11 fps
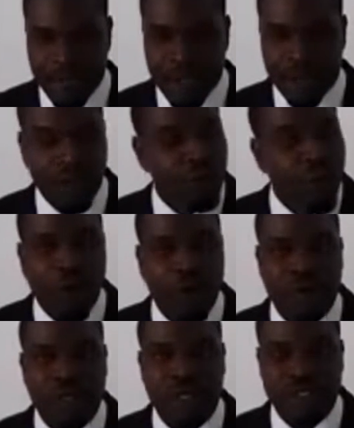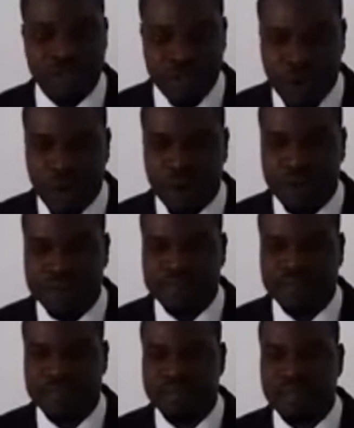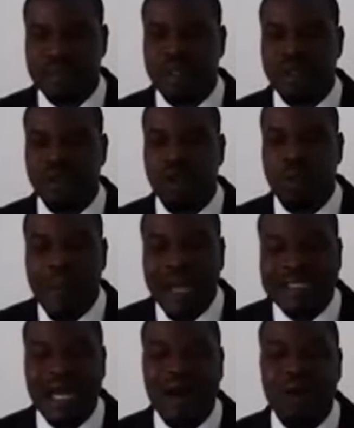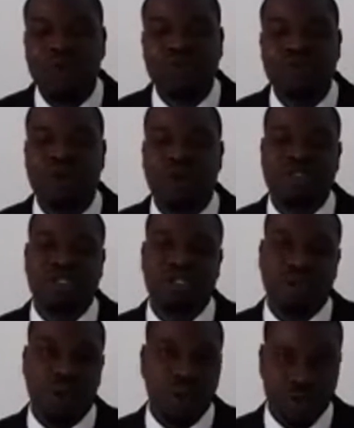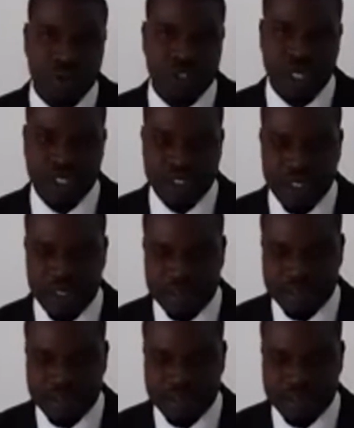Wrong is wrong, no matter who does it or who says it.